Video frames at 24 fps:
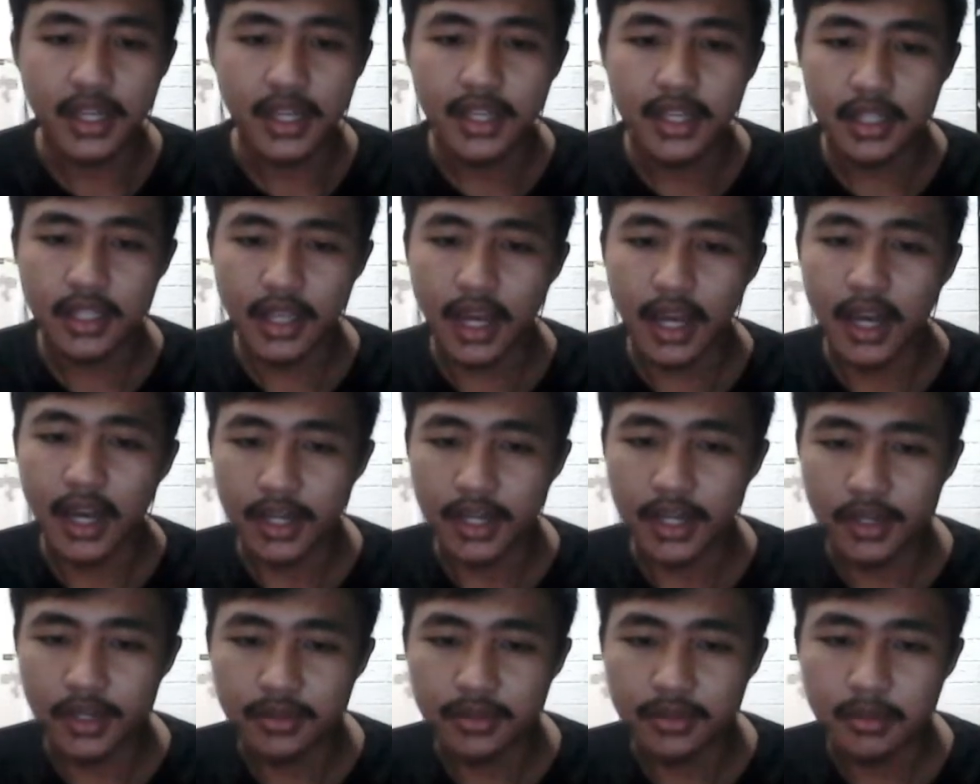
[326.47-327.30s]
Yeah, I
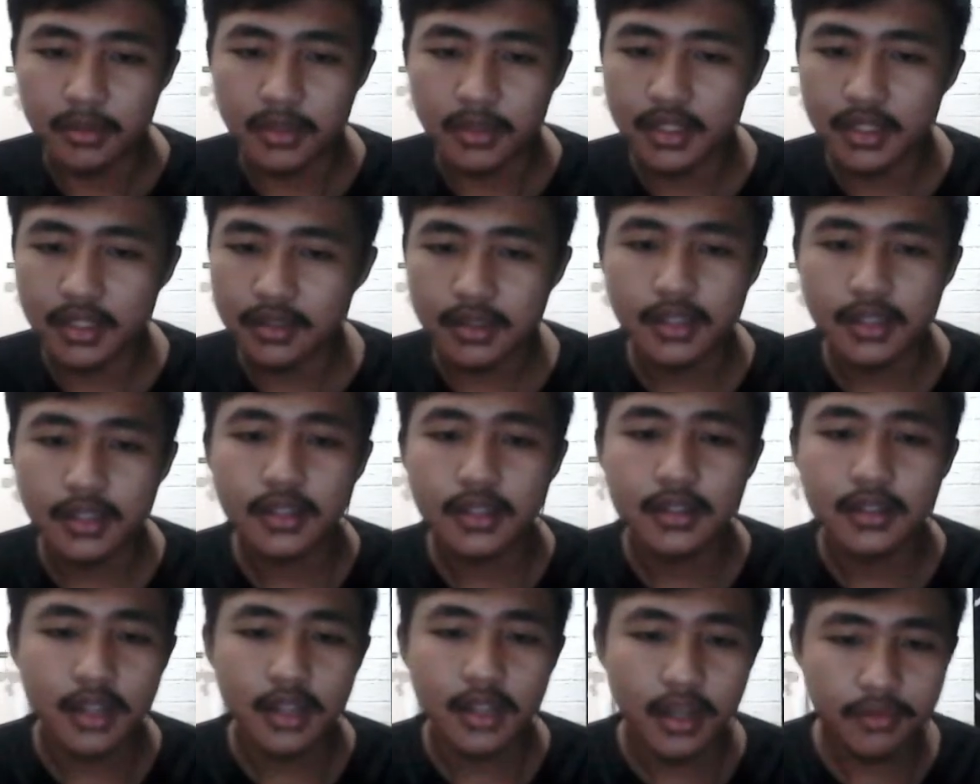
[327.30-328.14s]
know. Literally
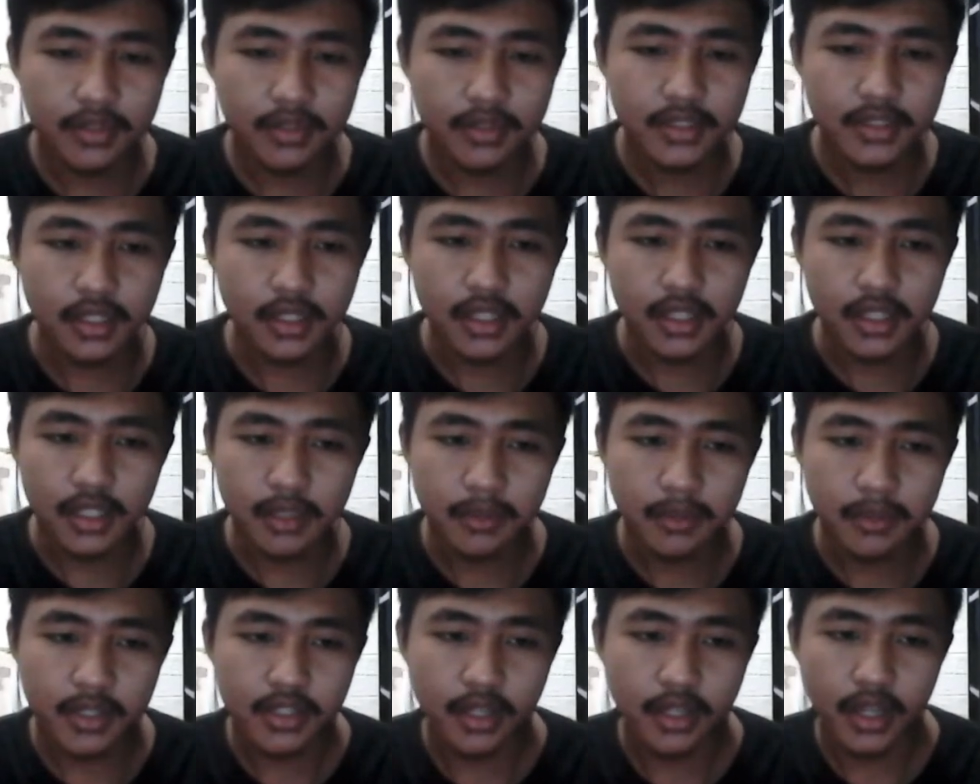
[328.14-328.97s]
every single
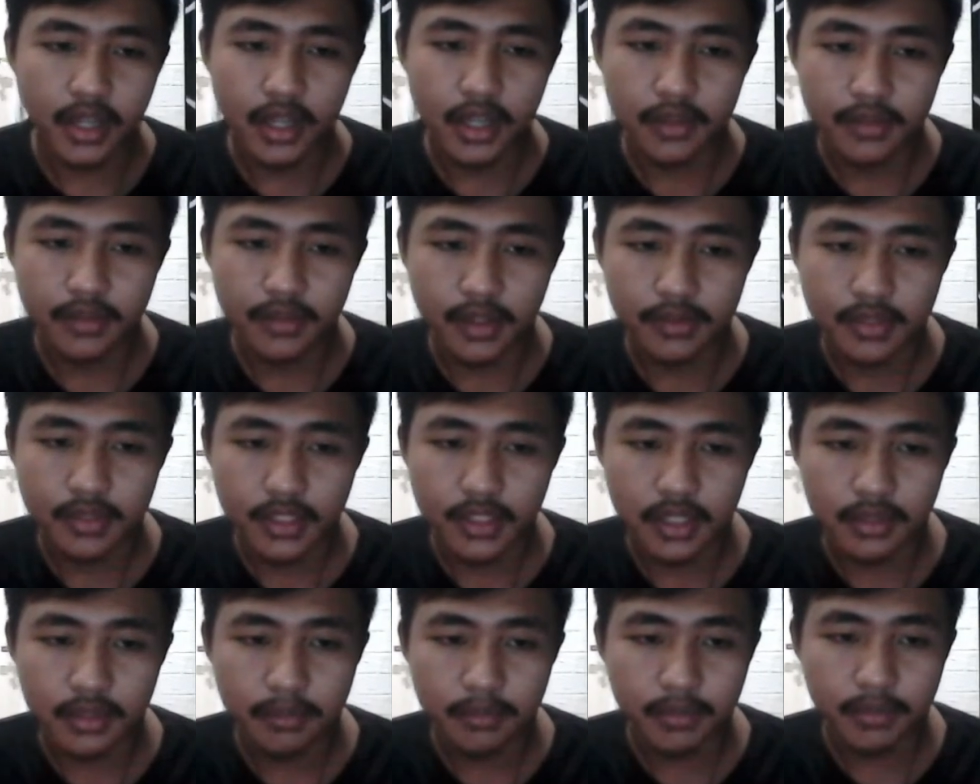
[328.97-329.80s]
animation I have ever
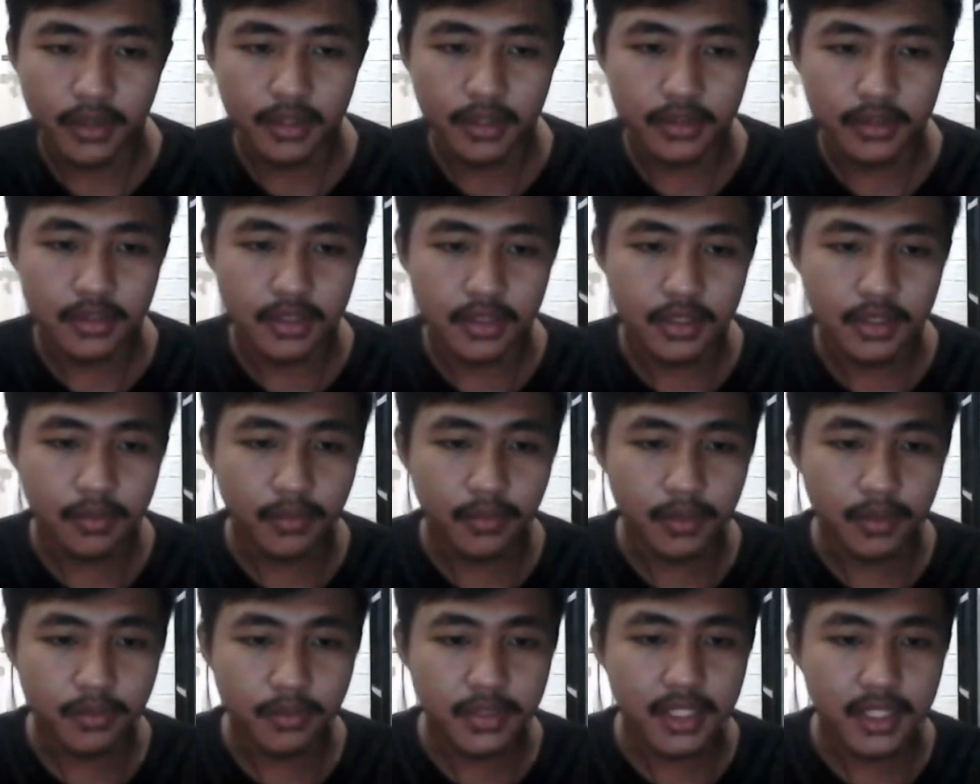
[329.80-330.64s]
done prior to this
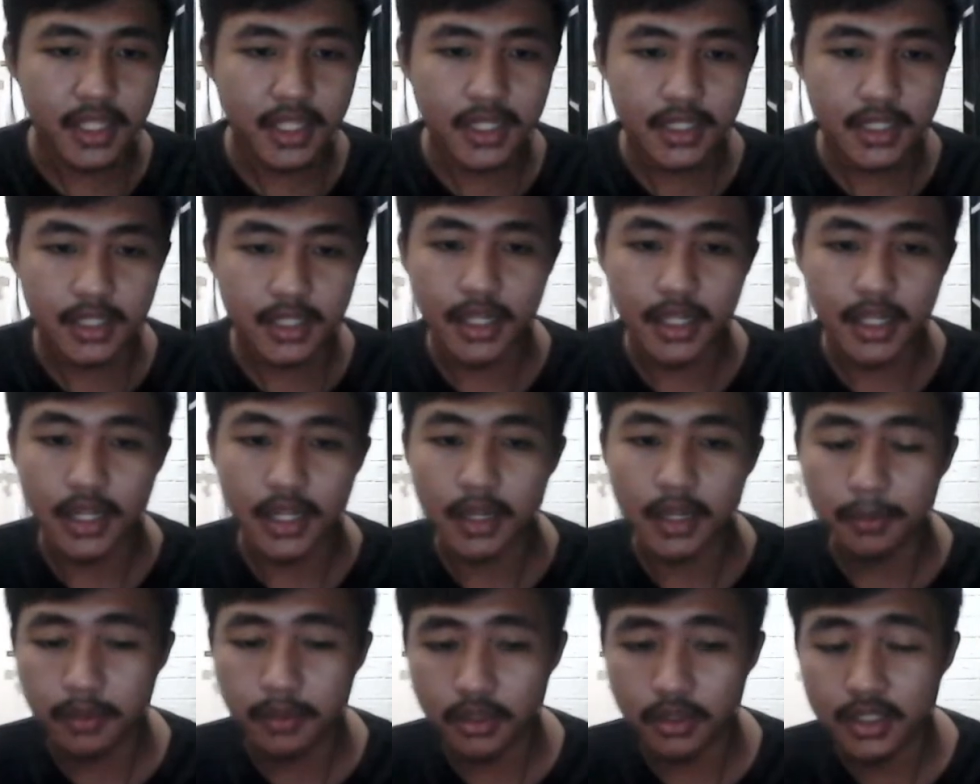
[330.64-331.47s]
one was edited and
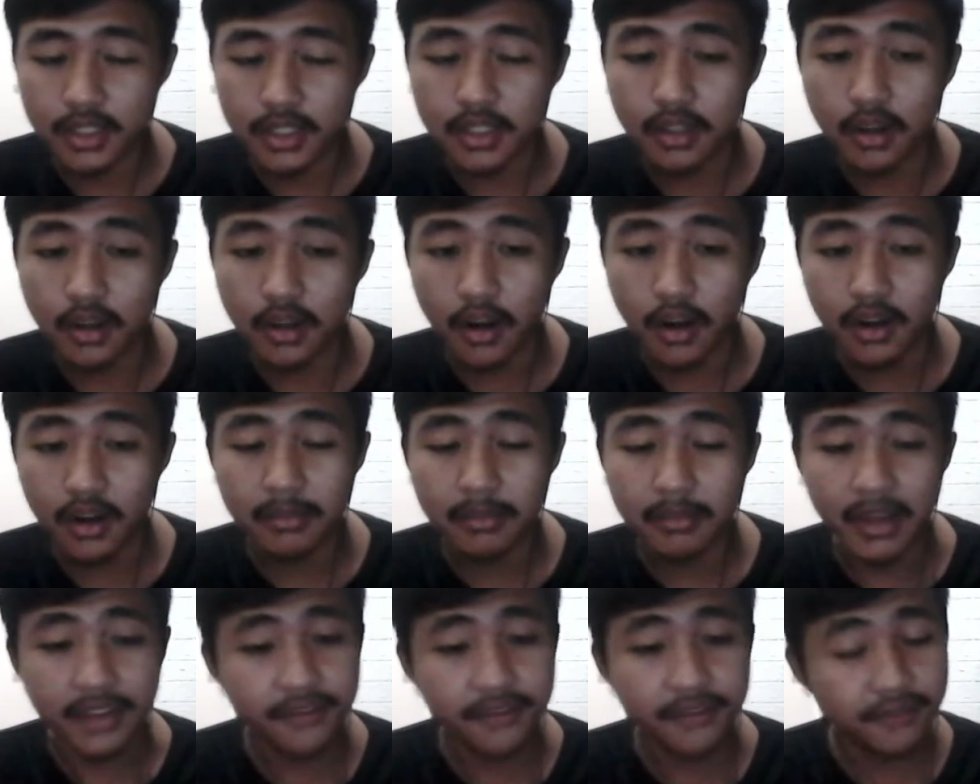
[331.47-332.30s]
uploaded on
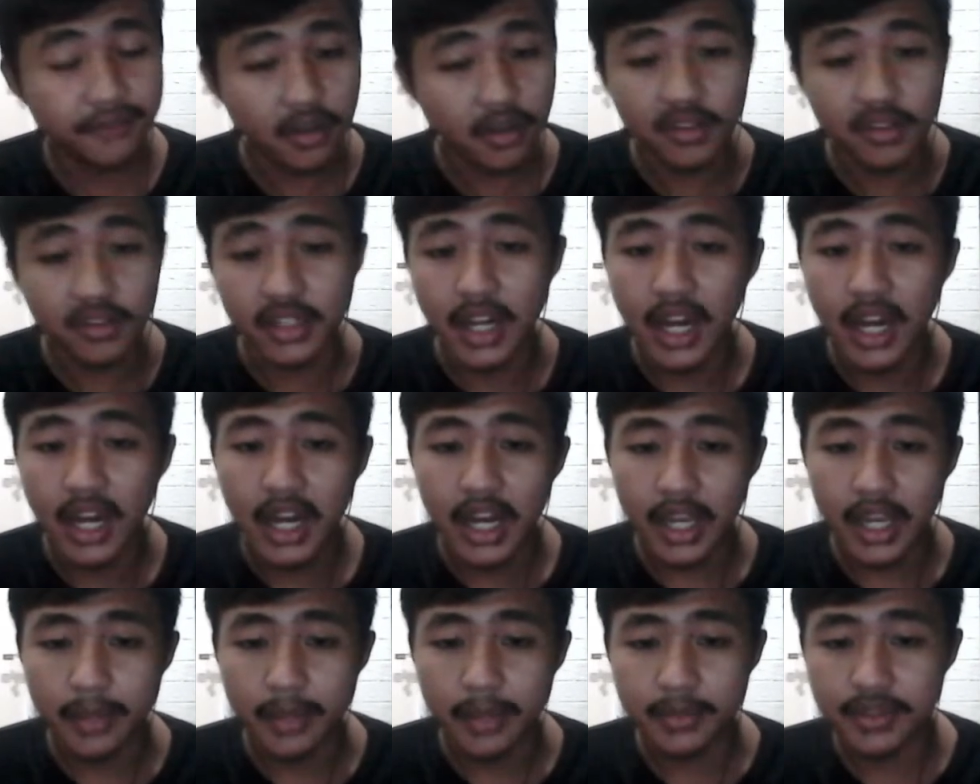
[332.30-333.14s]
my phone.
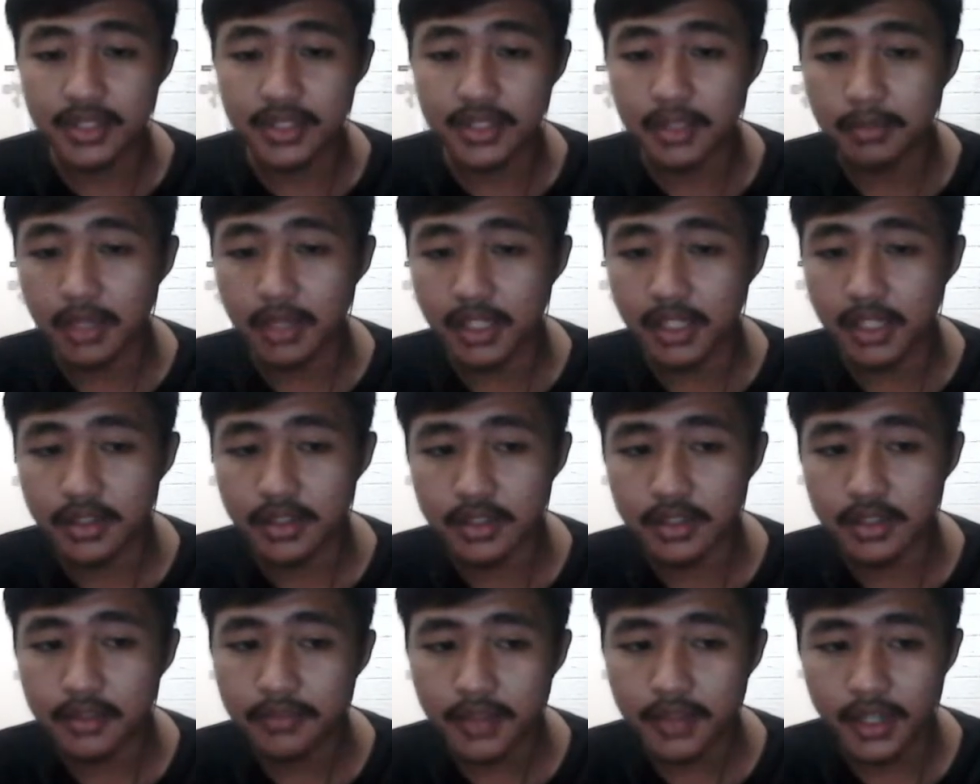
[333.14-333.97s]
I am using
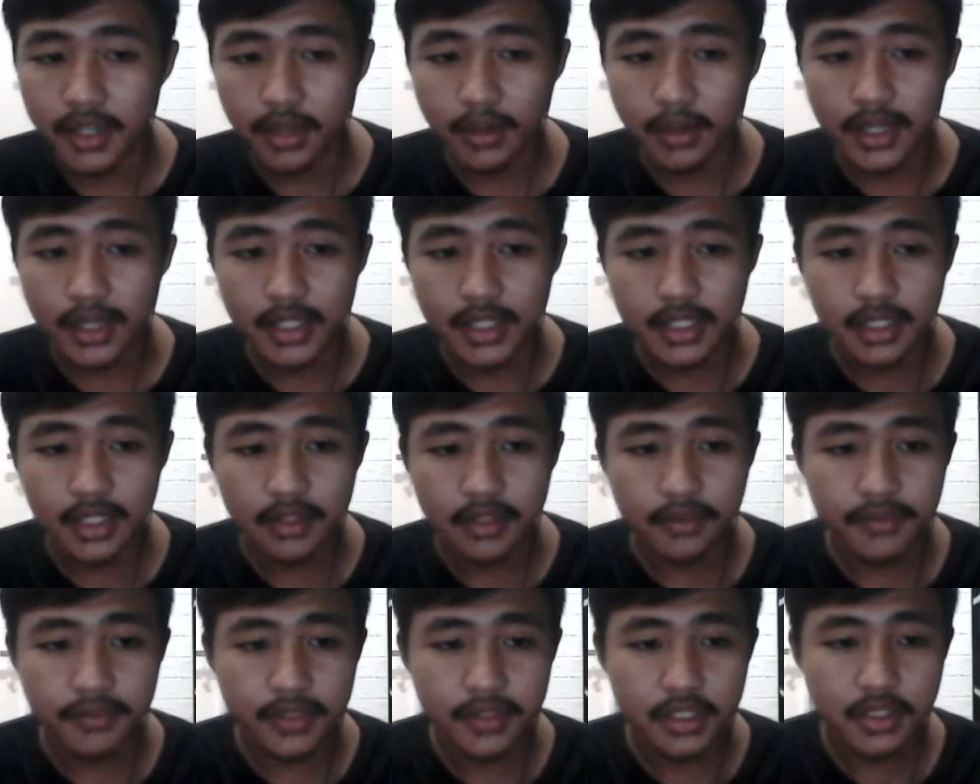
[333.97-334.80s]
Blender's video editing
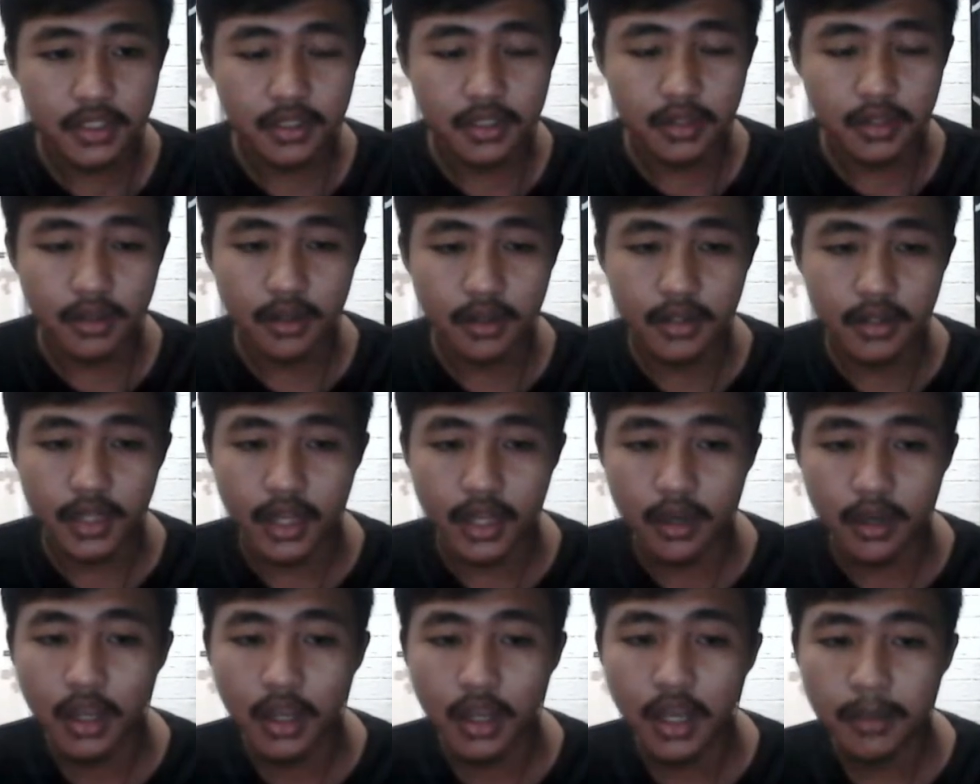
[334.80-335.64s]
feature
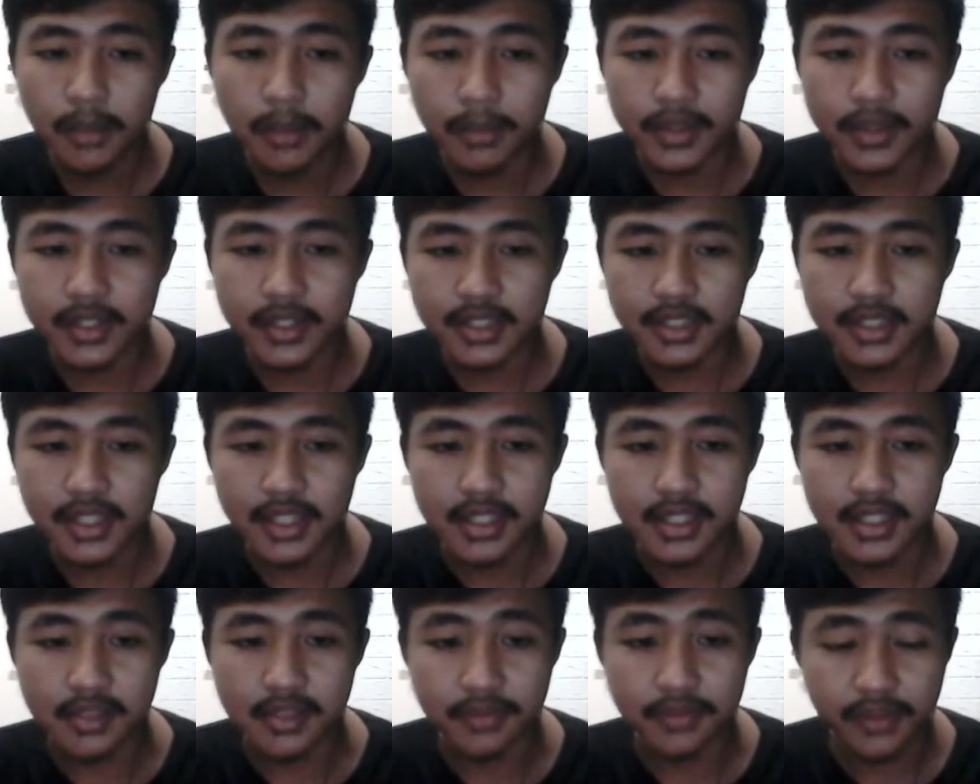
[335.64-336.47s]
now because it
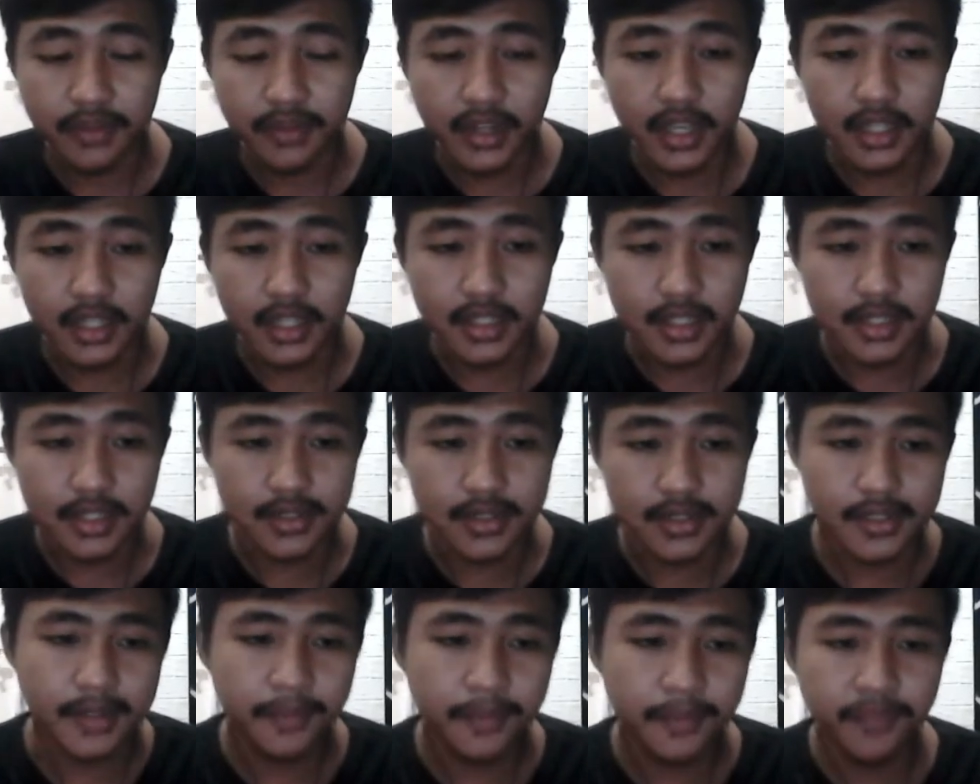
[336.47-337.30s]
is free and easy.